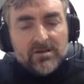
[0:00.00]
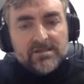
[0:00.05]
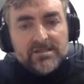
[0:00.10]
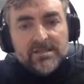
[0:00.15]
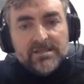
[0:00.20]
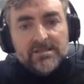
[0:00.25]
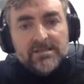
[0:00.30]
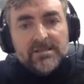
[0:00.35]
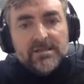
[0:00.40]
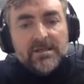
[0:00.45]

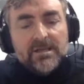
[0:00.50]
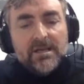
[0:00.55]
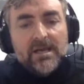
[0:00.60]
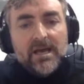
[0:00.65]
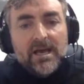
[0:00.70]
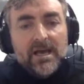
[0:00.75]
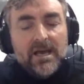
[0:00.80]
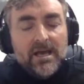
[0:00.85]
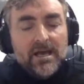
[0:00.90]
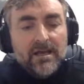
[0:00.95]
agnostic,
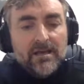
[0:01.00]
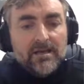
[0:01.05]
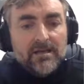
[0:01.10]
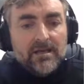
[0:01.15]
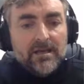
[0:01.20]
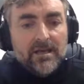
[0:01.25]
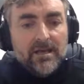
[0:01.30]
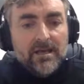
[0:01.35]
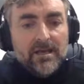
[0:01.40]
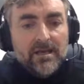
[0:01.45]

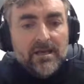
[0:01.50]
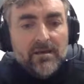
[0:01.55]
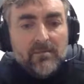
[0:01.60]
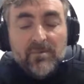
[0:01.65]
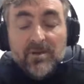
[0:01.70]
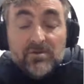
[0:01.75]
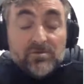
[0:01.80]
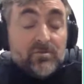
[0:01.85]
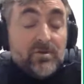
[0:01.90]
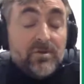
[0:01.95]
and uh,
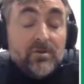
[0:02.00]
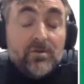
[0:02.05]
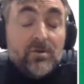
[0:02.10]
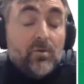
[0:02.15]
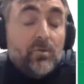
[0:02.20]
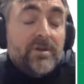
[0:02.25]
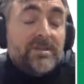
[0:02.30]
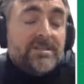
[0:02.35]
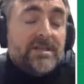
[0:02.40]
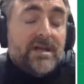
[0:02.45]
because we don't
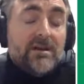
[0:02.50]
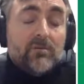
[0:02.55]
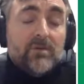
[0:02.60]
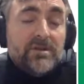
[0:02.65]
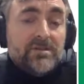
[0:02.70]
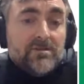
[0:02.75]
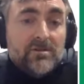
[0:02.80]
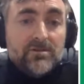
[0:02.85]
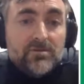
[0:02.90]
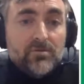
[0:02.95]
know which
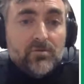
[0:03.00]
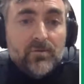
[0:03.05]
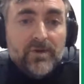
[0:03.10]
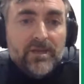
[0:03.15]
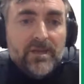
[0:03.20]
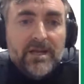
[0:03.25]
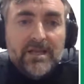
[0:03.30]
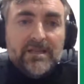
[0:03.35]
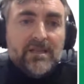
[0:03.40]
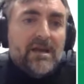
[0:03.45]
hardware is going to
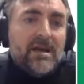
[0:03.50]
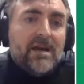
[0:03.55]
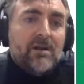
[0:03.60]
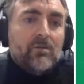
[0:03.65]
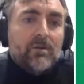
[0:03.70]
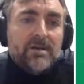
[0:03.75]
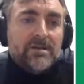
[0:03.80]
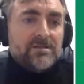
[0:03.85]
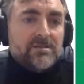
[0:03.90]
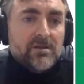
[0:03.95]
win, and
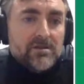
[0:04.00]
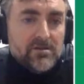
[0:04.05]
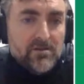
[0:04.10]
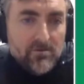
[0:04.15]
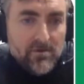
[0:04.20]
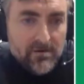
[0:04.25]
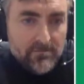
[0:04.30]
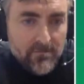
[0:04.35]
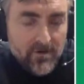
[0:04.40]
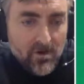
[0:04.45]
hardware is not
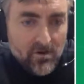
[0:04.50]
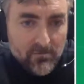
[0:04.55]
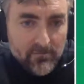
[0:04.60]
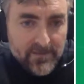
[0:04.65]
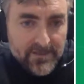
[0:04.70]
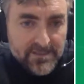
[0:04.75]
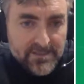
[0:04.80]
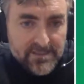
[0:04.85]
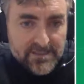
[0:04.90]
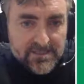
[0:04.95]
our core
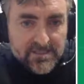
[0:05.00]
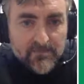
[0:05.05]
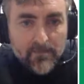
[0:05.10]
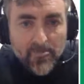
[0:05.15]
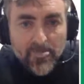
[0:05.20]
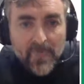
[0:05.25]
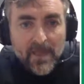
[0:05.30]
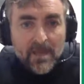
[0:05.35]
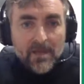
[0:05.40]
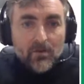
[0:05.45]
business.
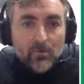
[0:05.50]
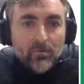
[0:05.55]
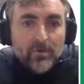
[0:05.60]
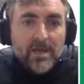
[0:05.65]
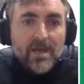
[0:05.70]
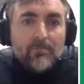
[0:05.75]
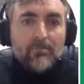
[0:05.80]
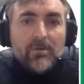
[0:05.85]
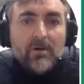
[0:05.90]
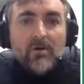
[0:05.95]

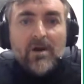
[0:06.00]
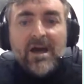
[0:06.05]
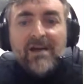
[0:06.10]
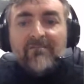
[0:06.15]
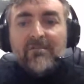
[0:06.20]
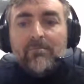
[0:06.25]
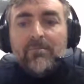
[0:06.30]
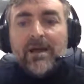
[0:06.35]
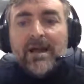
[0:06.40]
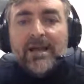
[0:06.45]
We
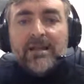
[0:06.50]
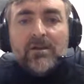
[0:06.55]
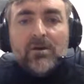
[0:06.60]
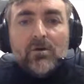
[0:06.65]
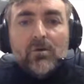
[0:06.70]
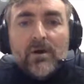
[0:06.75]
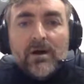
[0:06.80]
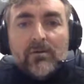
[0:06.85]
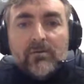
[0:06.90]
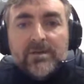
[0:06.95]
have applied
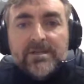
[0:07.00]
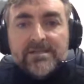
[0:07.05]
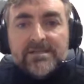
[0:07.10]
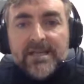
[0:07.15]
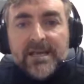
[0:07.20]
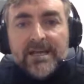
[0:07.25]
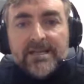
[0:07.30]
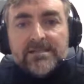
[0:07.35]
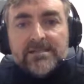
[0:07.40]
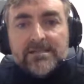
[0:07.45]
our
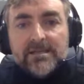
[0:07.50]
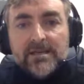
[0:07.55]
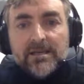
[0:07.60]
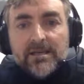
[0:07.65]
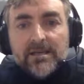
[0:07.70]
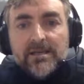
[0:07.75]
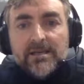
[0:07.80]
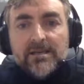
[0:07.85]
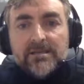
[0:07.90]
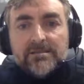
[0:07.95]
research
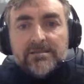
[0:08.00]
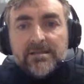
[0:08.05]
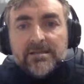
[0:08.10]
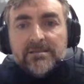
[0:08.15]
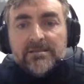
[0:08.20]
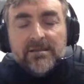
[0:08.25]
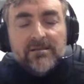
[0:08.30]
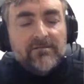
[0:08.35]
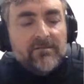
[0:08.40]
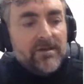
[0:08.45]
uh,
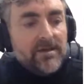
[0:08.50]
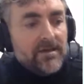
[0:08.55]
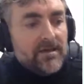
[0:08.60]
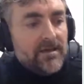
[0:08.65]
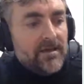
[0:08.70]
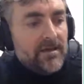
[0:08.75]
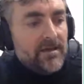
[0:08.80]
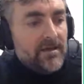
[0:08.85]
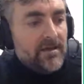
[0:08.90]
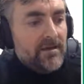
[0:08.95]
scientific
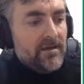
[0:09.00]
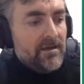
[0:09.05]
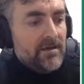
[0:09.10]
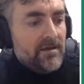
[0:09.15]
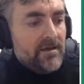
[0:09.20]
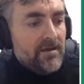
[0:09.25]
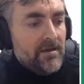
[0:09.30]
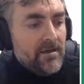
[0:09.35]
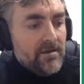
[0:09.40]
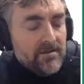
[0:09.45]

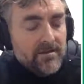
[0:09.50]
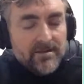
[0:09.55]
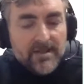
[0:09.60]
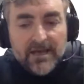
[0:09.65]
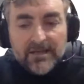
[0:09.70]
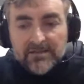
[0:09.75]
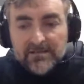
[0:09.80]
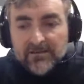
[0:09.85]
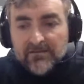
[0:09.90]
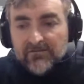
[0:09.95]
uh,
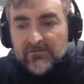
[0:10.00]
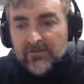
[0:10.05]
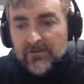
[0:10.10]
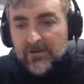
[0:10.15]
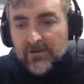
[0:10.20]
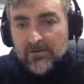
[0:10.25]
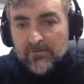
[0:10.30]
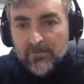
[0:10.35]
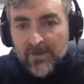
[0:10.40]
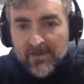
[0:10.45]
deductive
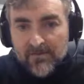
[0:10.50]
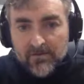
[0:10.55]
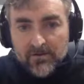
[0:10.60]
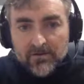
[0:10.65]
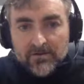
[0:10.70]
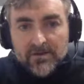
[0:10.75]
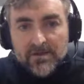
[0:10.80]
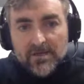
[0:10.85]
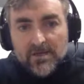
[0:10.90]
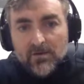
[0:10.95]
uh,
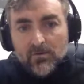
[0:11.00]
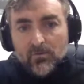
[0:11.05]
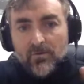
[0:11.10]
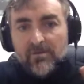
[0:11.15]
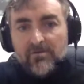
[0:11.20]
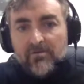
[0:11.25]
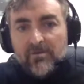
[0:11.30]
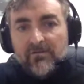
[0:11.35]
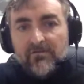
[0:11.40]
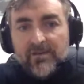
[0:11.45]
method
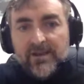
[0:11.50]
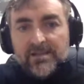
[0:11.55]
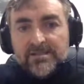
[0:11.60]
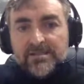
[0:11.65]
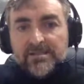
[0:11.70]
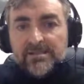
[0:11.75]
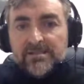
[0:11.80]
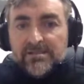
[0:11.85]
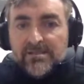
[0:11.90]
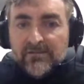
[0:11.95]
with three
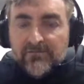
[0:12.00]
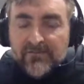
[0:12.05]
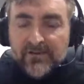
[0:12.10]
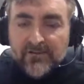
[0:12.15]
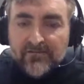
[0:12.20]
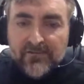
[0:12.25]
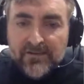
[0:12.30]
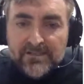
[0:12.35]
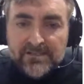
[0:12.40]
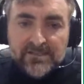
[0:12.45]
phases. The
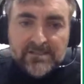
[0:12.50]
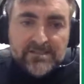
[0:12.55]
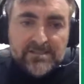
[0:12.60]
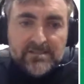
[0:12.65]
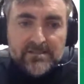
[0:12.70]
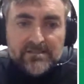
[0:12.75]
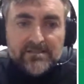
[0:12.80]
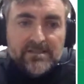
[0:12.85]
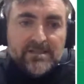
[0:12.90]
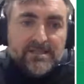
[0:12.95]
first
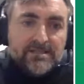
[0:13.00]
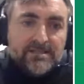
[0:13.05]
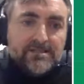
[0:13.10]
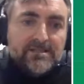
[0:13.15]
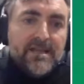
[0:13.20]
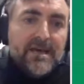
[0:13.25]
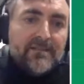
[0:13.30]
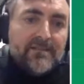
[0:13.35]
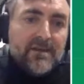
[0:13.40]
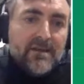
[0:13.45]
phase is
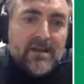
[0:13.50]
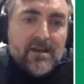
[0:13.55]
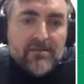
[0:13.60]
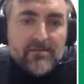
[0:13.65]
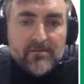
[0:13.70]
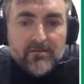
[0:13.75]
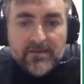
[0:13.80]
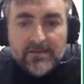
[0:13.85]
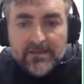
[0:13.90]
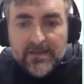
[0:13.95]
data
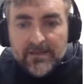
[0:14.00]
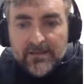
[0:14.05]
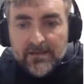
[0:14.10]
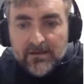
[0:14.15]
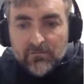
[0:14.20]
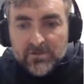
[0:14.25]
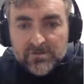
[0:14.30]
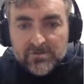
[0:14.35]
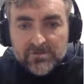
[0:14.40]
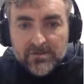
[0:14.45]
gathering that
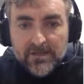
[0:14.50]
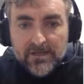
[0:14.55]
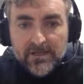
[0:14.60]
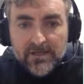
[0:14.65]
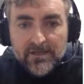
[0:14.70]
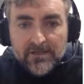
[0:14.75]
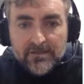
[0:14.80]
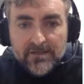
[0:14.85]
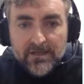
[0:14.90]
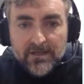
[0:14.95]
I was
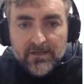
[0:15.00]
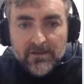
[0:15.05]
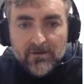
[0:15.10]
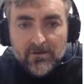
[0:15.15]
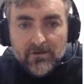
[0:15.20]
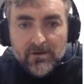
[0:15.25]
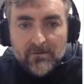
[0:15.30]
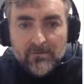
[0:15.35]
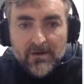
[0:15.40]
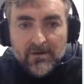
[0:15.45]
uh, telling
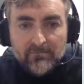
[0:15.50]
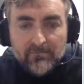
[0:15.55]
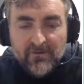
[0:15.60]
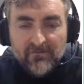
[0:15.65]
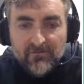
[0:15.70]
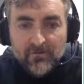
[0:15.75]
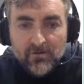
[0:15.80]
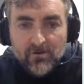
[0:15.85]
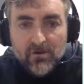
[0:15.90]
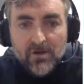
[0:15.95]
you about
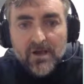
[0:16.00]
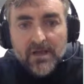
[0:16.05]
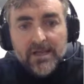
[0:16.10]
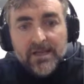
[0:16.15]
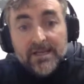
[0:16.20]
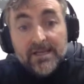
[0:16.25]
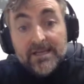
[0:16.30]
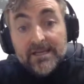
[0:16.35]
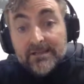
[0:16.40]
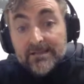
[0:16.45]
before.
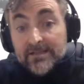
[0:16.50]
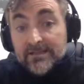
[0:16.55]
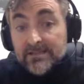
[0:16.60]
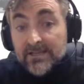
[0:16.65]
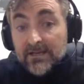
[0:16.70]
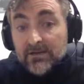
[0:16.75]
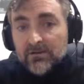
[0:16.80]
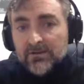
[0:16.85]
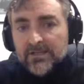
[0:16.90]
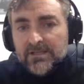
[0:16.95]
The
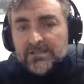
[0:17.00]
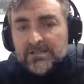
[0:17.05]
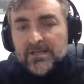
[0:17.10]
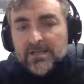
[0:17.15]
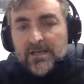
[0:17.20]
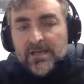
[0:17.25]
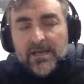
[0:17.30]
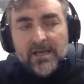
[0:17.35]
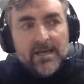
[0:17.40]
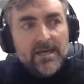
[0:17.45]
second is
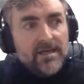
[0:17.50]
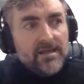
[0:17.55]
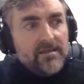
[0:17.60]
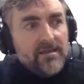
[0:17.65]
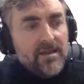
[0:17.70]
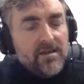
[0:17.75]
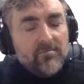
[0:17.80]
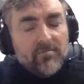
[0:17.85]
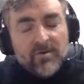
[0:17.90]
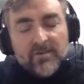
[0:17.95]
uh,
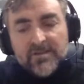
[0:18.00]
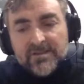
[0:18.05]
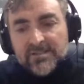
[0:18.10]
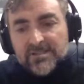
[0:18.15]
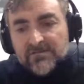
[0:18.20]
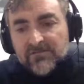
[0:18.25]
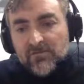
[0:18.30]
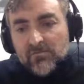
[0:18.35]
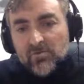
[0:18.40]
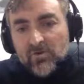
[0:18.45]
the
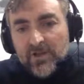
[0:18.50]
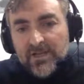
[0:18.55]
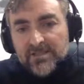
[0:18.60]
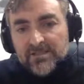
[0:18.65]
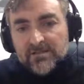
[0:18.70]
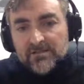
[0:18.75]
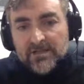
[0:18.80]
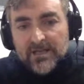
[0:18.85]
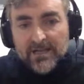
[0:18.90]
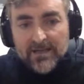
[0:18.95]
hypothesis
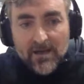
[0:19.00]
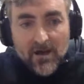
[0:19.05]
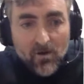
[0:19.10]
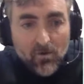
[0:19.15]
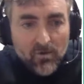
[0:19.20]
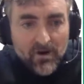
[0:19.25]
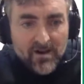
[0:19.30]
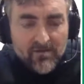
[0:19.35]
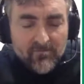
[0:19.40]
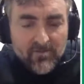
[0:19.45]
formulation, and
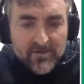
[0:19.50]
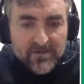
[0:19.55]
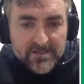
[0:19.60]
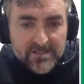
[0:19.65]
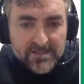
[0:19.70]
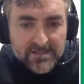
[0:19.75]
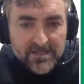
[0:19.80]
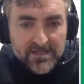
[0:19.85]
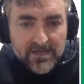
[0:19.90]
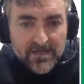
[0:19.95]
our
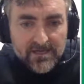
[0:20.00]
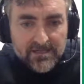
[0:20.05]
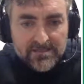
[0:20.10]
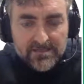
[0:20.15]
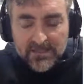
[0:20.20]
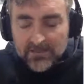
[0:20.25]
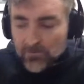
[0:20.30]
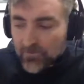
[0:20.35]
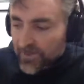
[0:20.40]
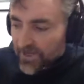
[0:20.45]
hypothesis here
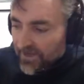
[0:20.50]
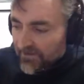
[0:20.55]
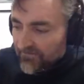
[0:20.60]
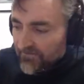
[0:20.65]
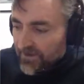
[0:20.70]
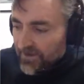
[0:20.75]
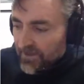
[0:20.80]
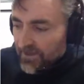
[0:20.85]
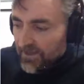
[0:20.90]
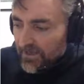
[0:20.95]
is that we have
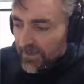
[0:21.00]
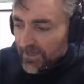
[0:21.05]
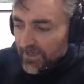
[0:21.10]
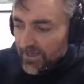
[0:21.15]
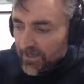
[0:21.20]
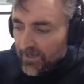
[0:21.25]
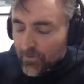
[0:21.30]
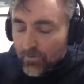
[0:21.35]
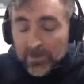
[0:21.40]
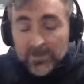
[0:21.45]

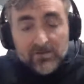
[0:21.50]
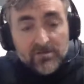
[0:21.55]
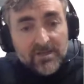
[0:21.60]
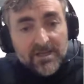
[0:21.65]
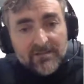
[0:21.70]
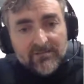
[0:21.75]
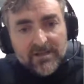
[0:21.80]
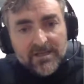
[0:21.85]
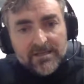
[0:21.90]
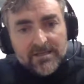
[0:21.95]
uh,
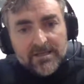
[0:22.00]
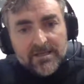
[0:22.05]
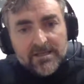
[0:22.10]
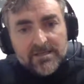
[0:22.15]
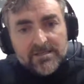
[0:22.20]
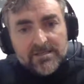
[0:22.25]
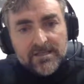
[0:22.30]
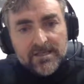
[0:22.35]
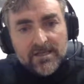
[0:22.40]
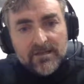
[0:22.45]
quantum
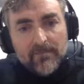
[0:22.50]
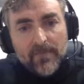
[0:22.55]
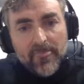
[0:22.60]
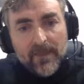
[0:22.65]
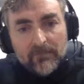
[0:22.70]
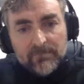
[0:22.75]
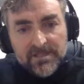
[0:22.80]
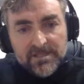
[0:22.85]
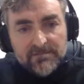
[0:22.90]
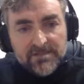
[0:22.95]
advantage in
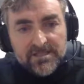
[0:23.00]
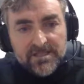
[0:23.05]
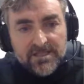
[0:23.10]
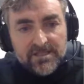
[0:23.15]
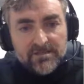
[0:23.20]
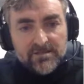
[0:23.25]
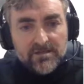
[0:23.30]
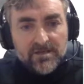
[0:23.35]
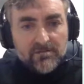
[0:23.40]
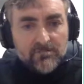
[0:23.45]

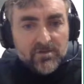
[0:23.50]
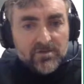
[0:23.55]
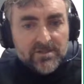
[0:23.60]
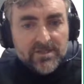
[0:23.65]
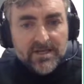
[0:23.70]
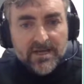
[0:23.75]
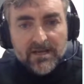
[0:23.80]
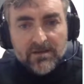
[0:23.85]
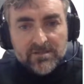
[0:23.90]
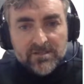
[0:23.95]
optimization and
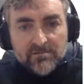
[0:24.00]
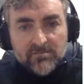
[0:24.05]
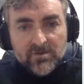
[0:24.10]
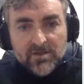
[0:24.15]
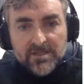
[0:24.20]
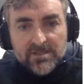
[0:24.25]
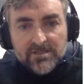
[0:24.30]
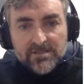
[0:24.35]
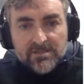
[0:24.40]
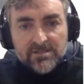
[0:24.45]
Monte Carlo
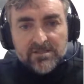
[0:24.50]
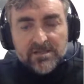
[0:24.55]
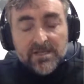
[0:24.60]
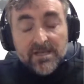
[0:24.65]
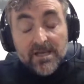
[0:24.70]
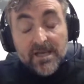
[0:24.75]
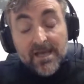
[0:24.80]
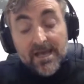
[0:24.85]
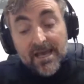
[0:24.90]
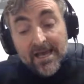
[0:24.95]
simulations.
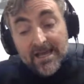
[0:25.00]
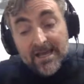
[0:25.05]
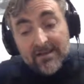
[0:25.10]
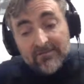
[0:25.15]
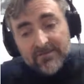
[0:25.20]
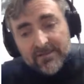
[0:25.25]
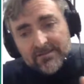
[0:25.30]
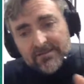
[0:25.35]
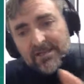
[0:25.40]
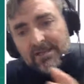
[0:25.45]
And
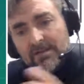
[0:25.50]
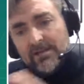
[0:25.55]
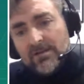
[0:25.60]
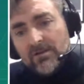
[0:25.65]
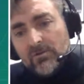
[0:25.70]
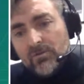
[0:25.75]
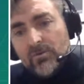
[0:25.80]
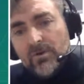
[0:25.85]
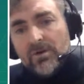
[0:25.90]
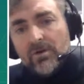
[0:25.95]
after that,
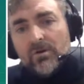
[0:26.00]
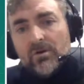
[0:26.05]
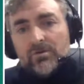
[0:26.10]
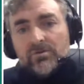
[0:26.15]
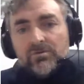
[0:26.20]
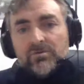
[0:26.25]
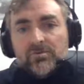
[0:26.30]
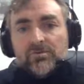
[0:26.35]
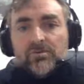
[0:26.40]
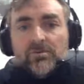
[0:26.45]
we
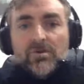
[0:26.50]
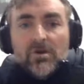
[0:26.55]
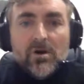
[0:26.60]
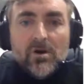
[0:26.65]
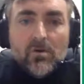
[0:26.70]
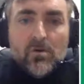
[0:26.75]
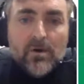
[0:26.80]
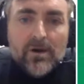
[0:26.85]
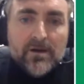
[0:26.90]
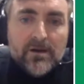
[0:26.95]
go to
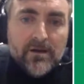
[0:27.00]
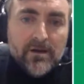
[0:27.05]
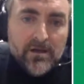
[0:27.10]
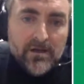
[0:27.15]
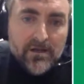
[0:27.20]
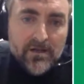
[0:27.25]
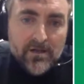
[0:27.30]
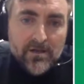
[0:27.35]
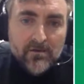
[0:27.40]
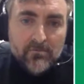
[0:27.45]
our
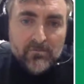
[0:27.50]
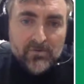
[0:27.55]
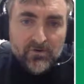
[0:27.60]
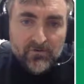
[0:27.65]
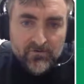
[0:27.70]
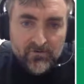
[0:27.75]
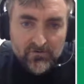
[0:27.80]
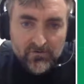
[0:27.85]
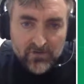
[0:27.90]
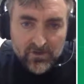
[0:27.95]

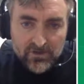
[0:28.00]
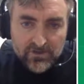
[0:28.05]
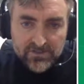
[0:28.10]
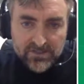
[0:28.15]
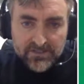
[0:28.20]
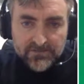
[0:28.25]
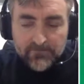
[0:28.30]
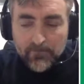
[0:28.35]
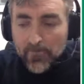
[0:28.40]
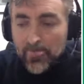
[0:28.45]
proof of
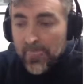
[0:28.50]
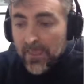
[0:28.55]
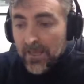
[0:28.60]
concept.